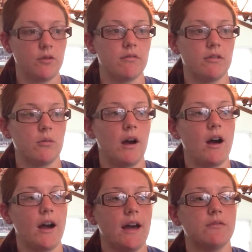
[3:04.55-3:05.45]
for it for a
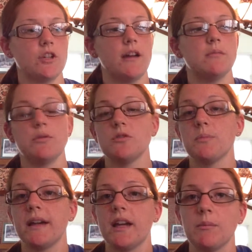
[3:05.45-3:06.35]
while. Kind of trying to boost
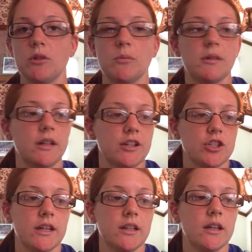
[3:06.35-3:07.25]
my Gamecube
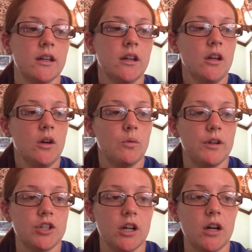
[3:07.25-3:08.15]
collection lately,
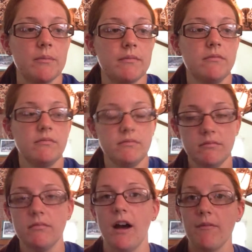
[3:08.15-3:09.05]
which
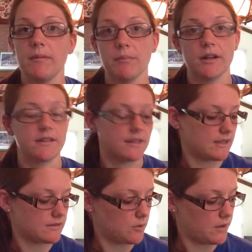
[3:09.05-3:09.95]
I've been pretty
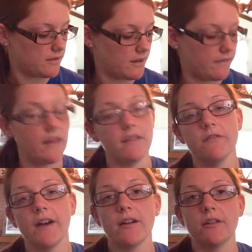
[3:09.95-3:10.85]
successful with. And then the
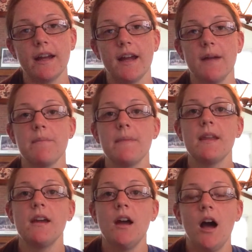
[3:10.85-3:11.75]
final game,
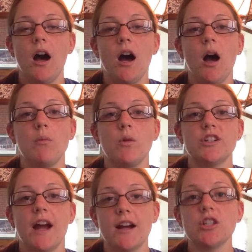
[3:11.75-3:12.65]

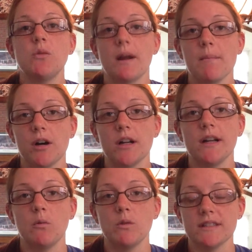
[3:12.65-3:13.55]
which actually when I bought it,
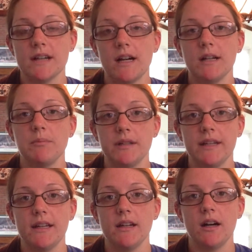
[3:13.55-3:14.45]
it was not
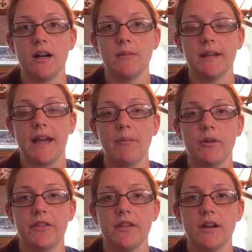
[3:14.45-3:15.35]
complete. It came
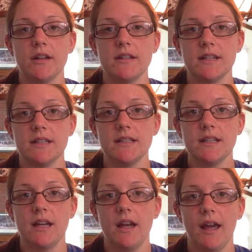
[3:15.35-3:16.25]
with the disc
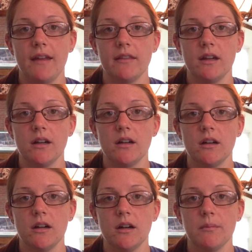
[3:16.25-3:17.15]
and
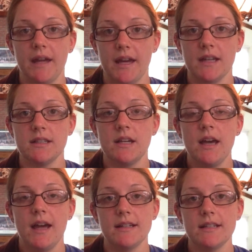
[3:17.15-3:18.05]
the case,
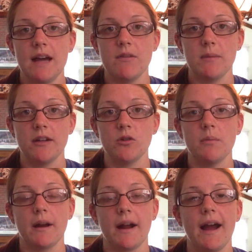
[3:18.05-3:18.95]
and it didn't have the manual,
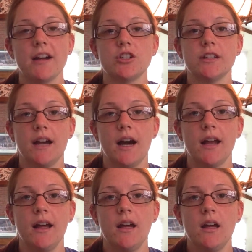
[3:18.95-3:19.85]
but I actually got